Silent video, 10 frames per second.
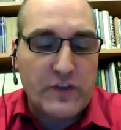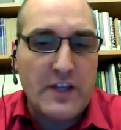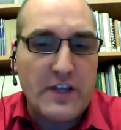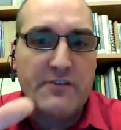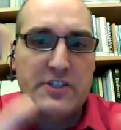
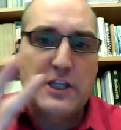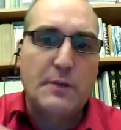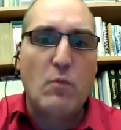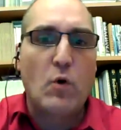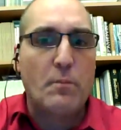Can you give us a little
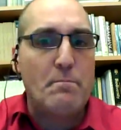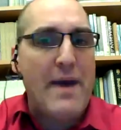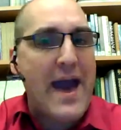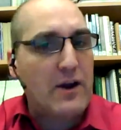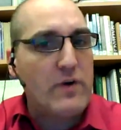bit more
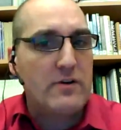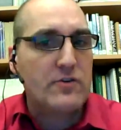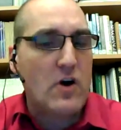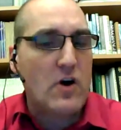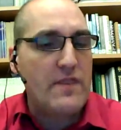
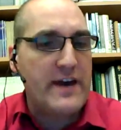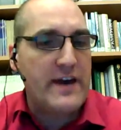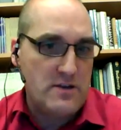background on that?